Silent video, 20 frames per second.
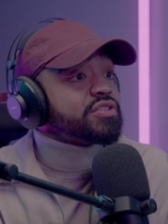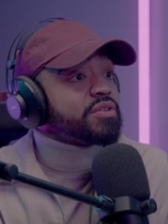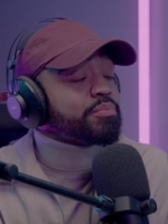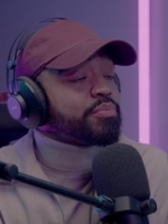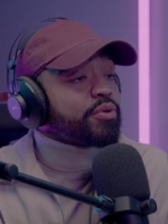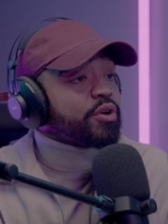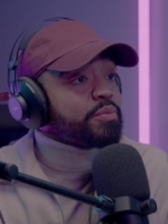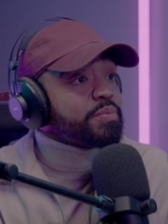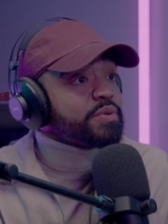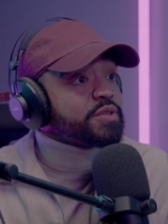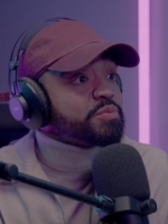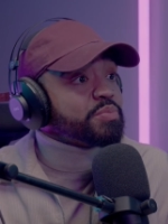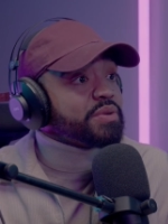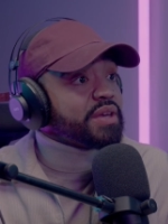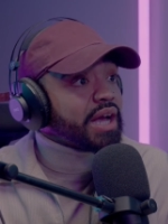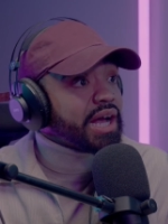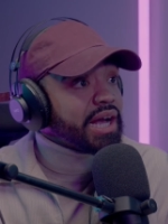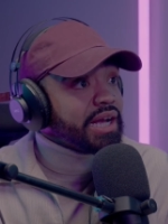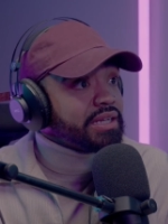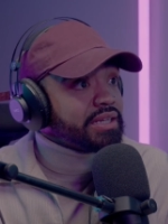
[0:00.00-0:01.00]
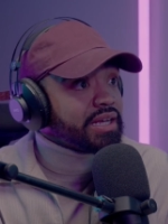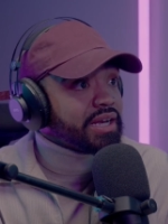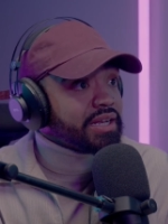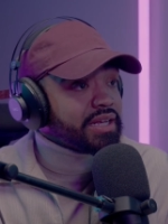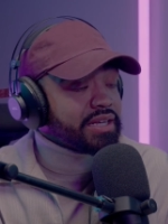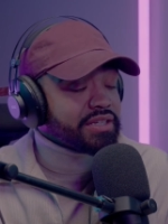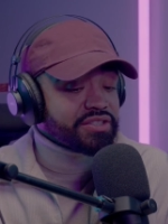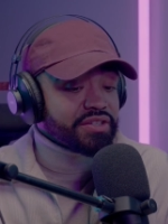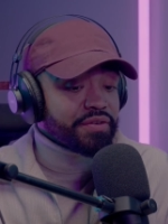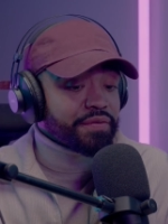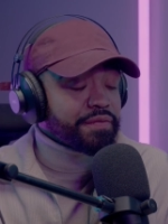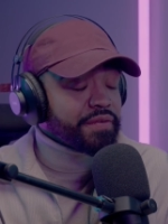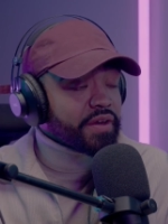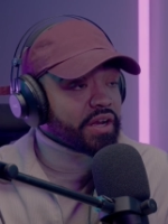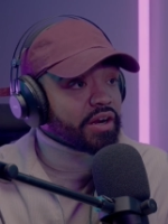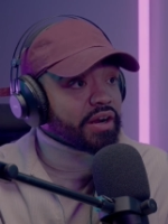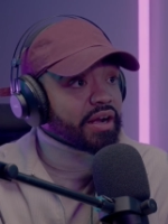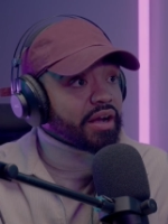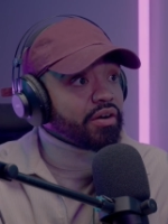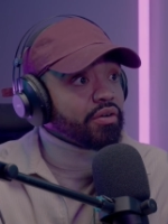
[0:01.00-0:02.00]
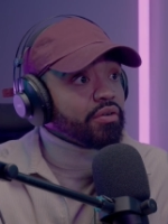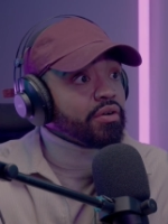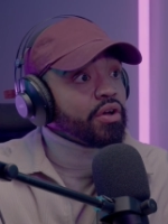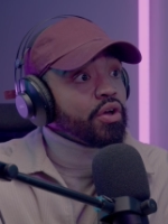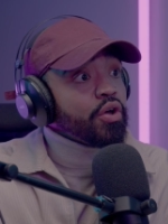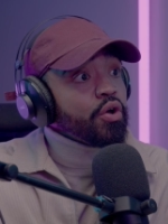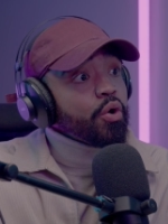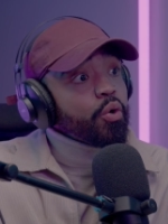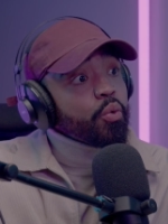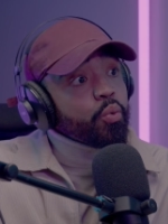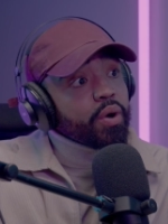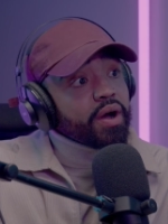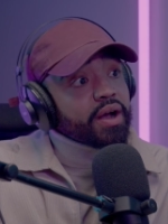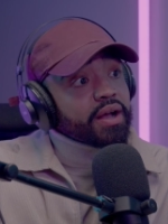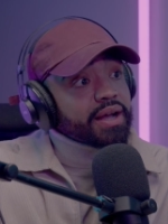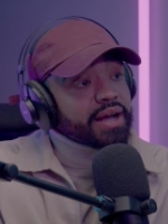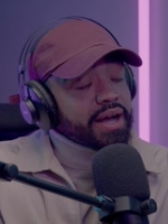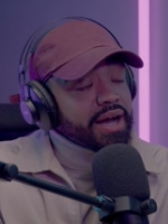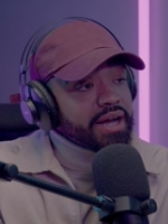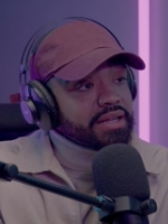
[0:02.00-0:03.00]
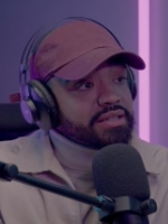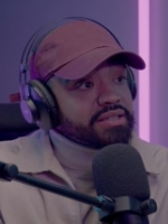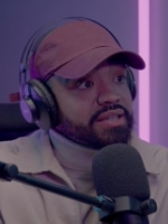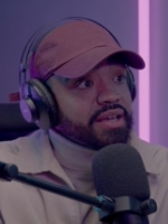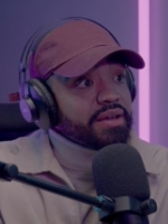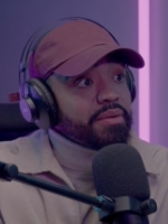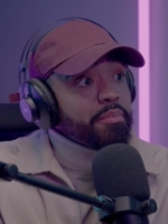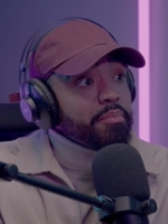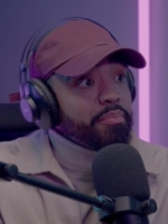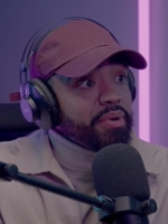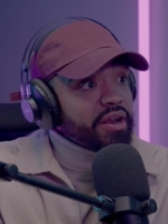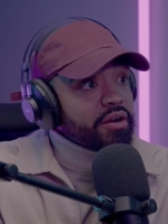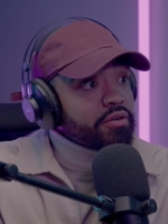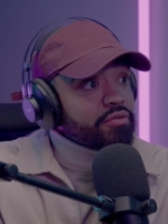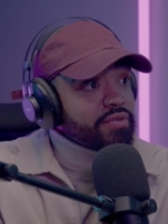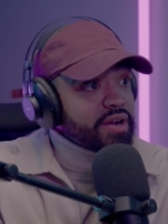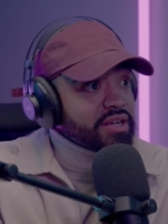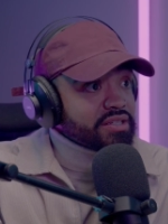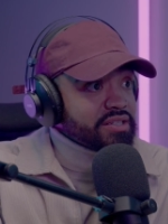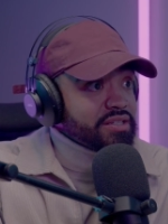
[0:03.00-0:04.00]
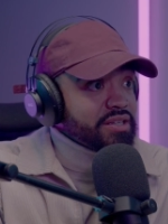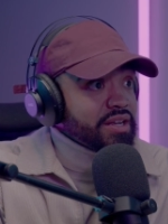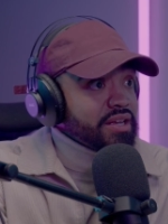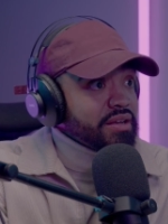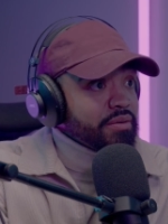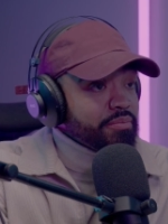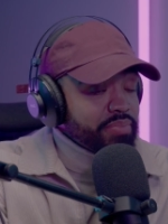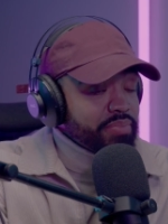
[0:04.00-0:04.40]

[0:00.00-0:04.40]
and purpose behind it is to figure out what content better resonates